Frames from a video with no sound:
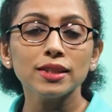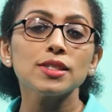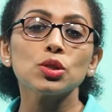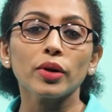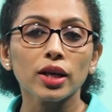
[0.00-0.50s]

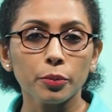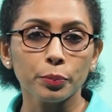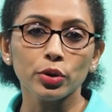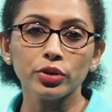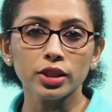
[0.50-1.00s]
this to a
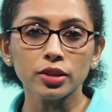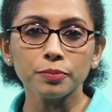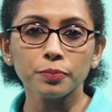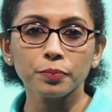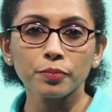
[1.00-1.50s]
computer?
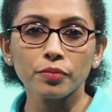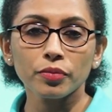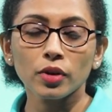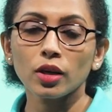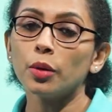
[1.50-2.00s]

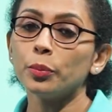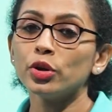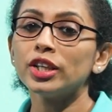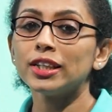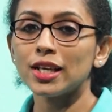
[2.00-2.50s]

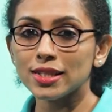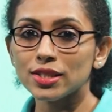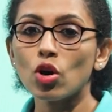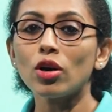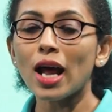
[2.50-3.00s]
Computer does not